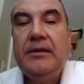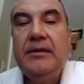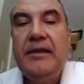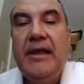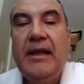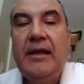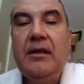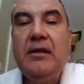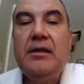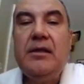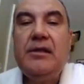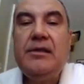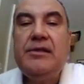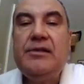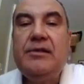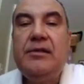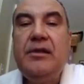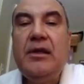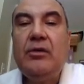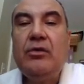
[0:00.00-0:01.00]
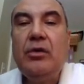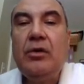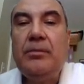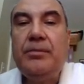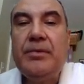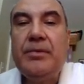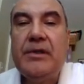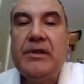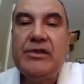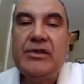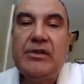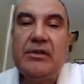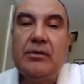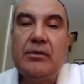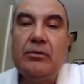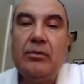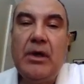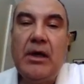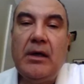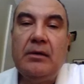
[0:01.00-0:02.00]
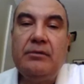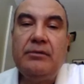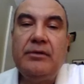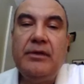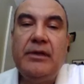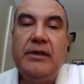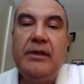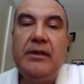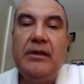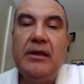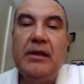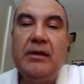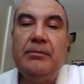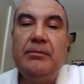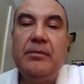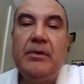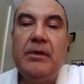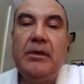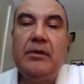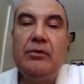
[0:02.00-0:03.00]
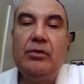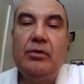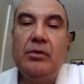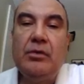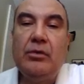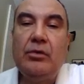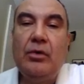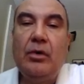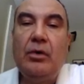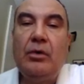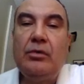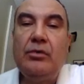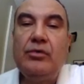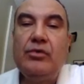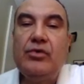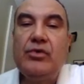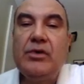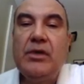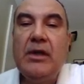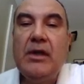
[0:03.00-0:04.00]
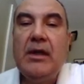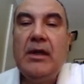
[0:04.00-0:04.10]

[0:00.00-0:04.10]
Data is decompressed while reading them into the nodes